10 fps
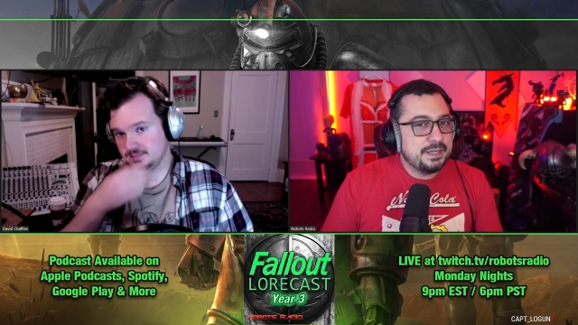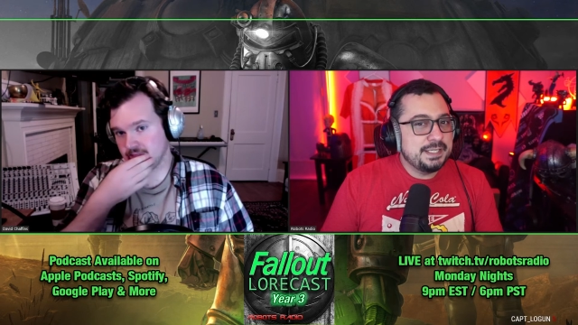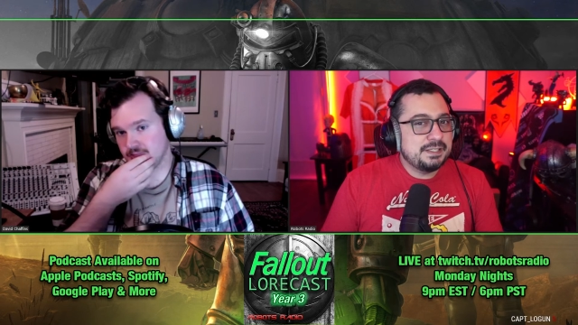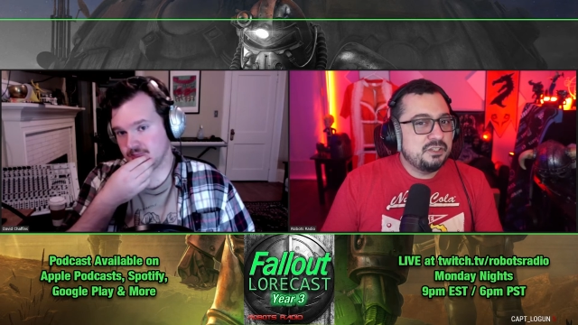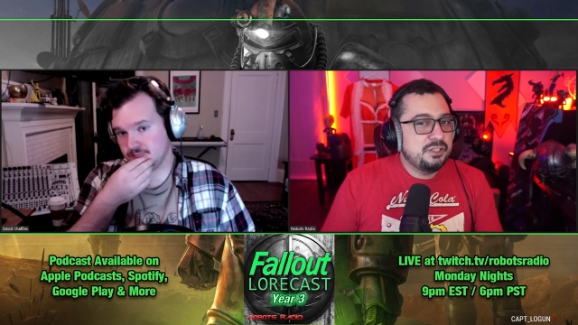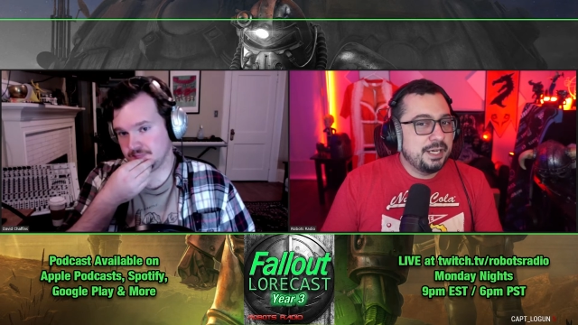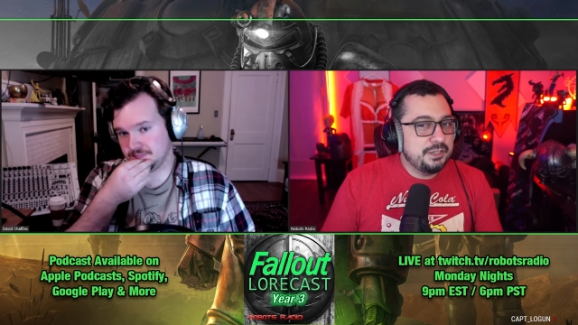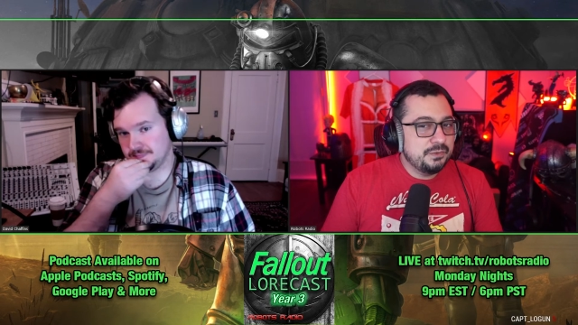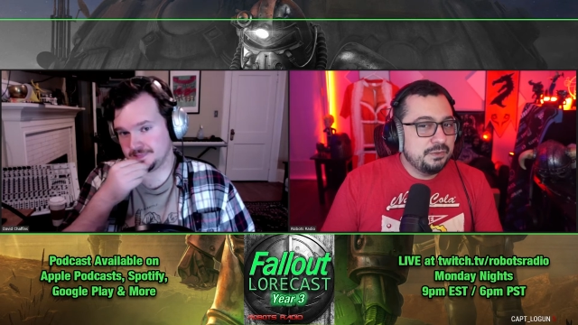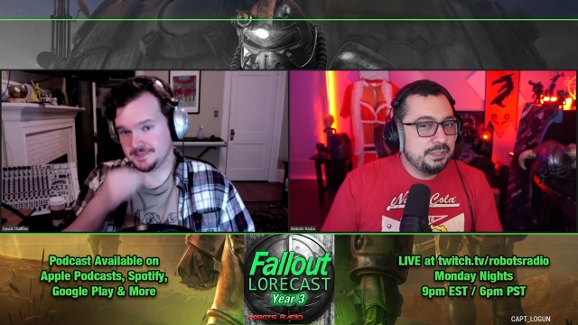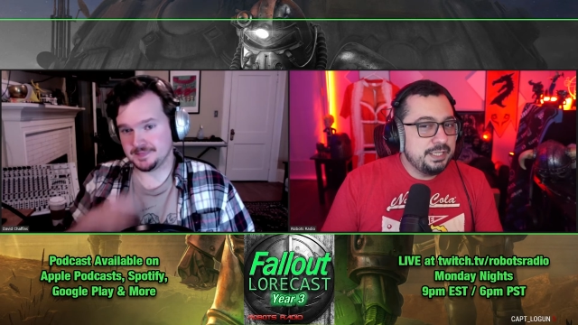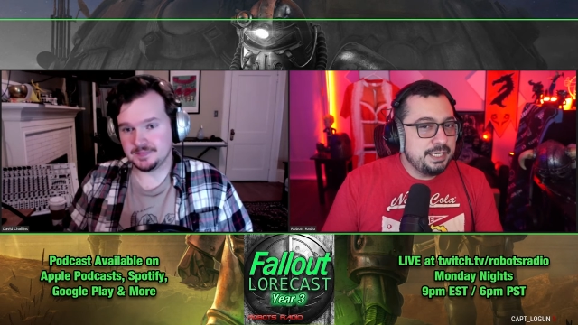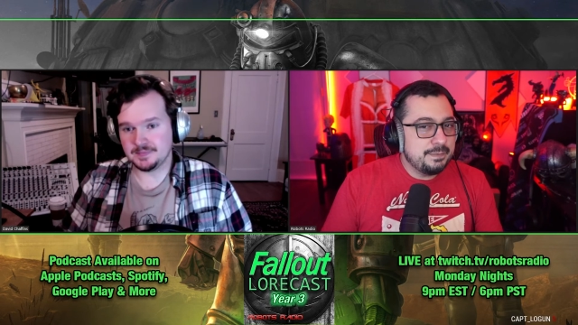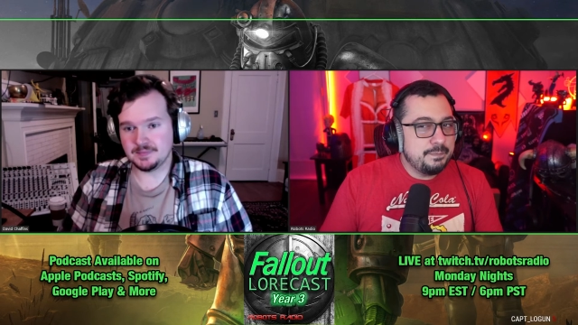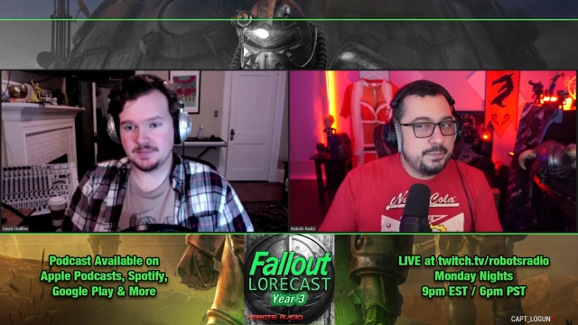Speaker 1: it's generally
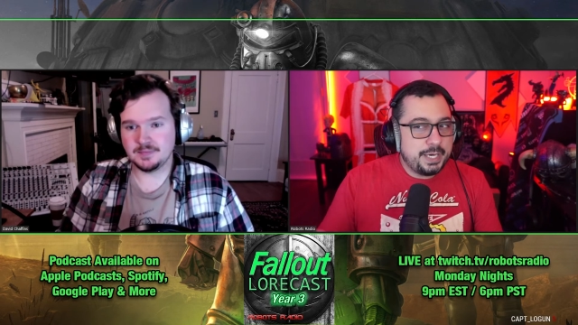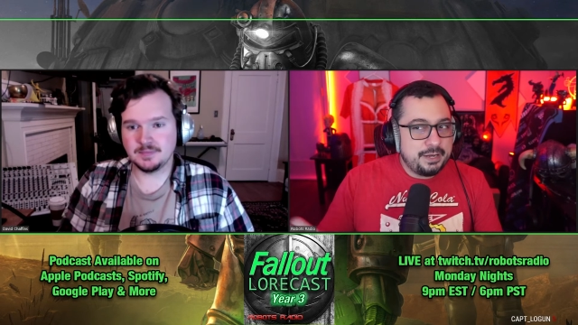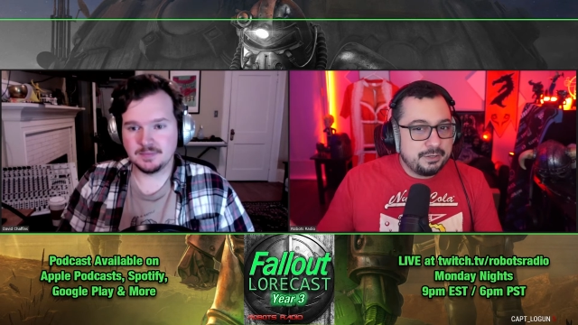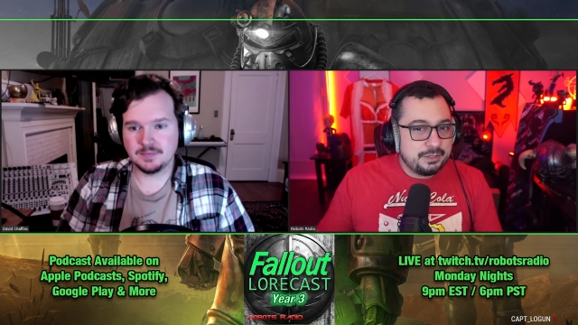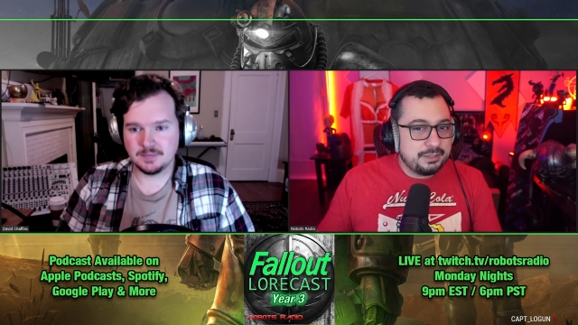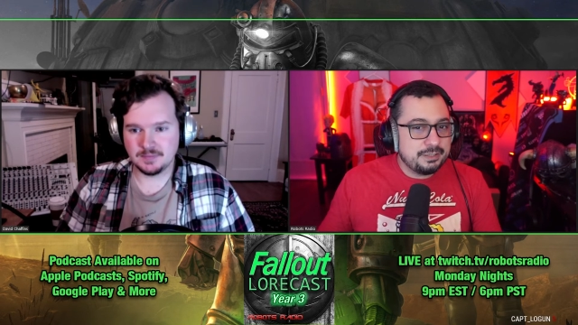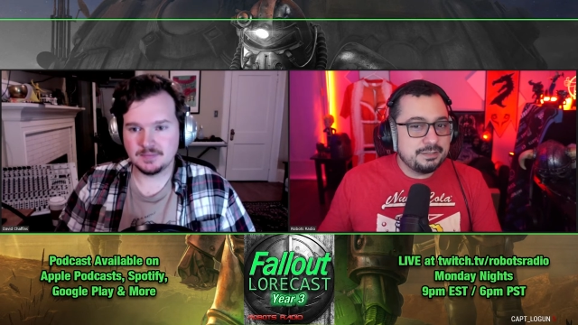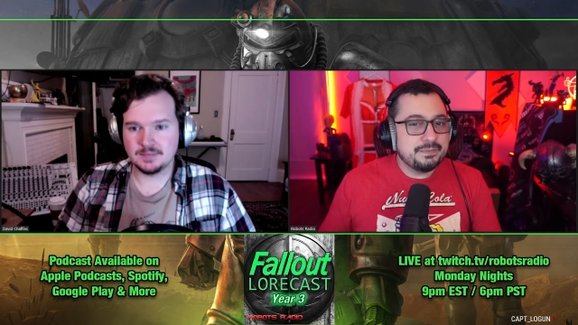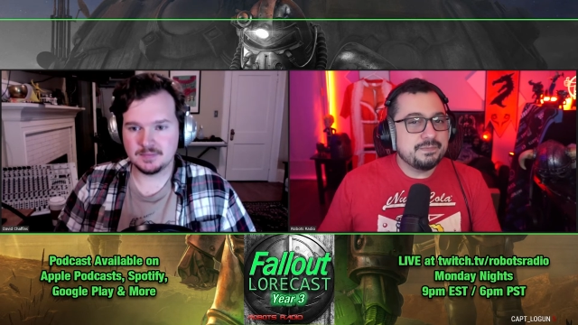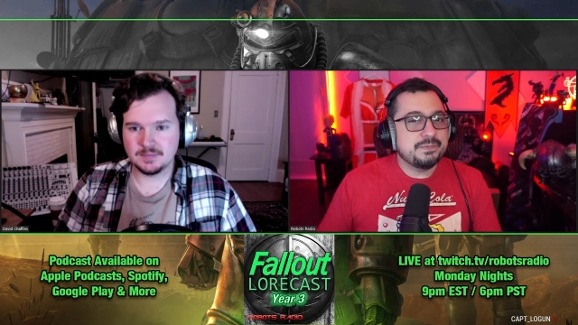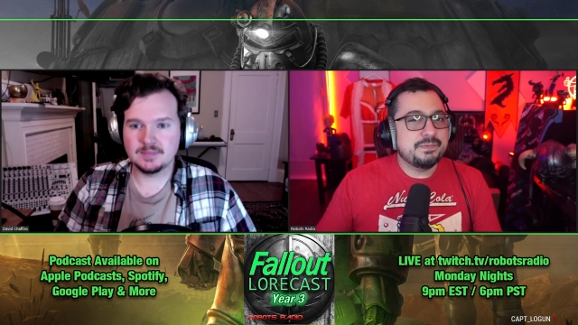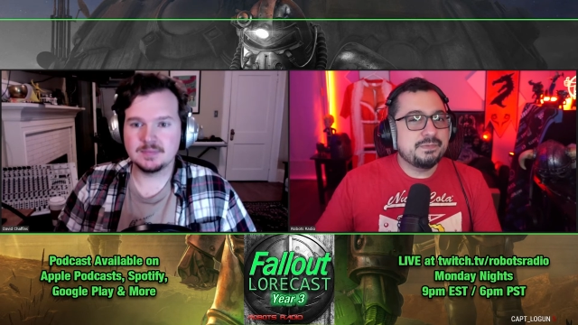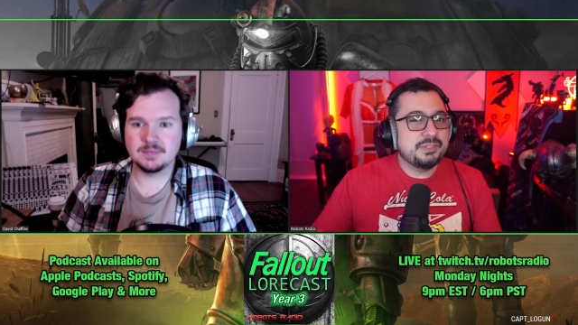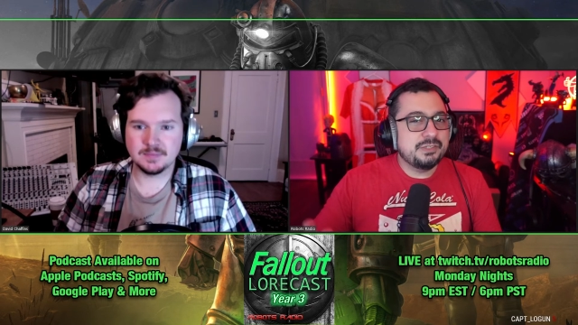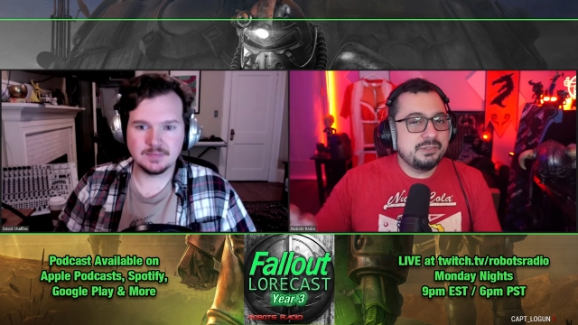a better
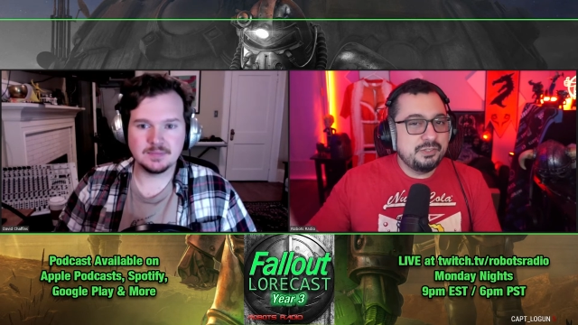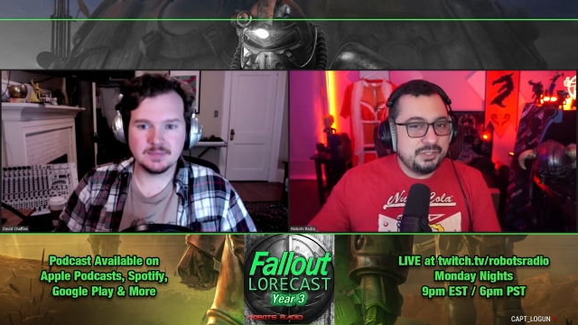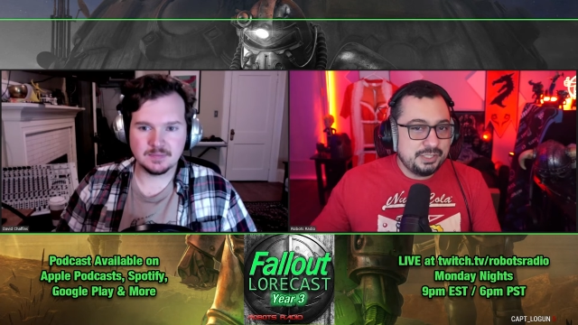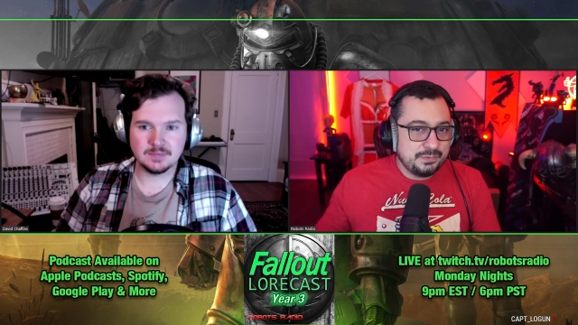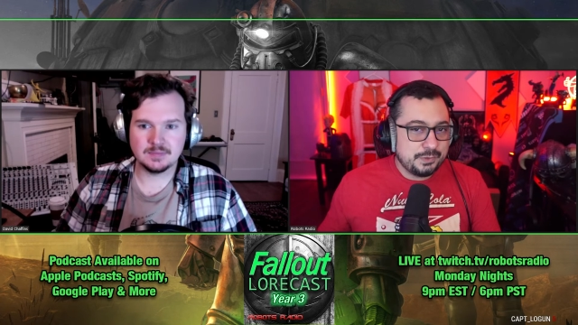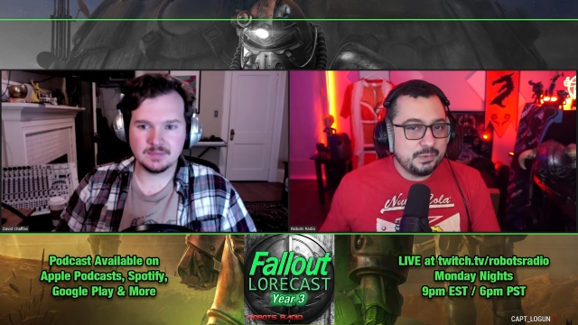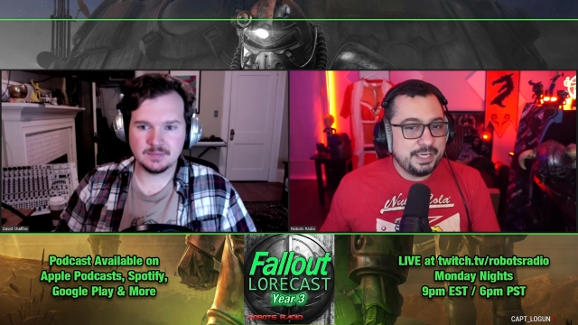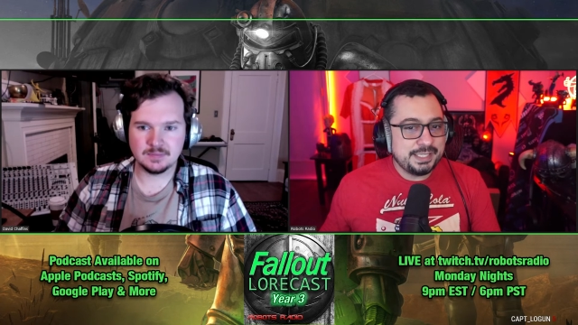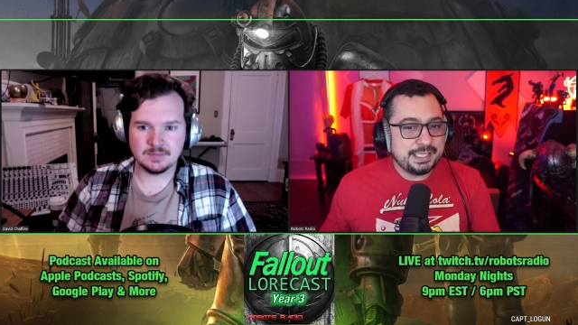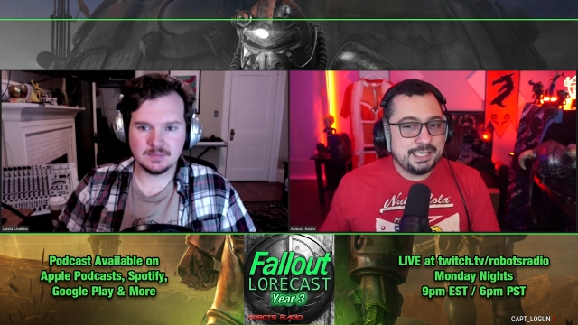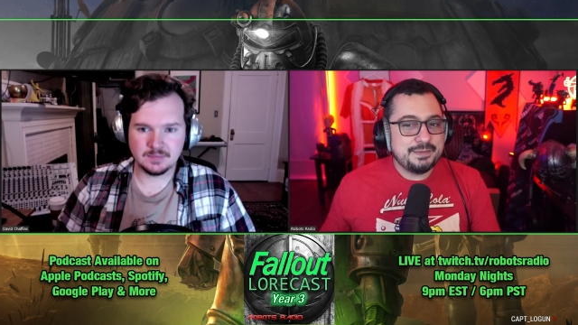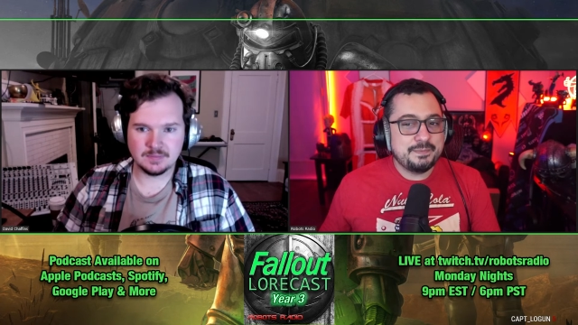solution for the wasteland,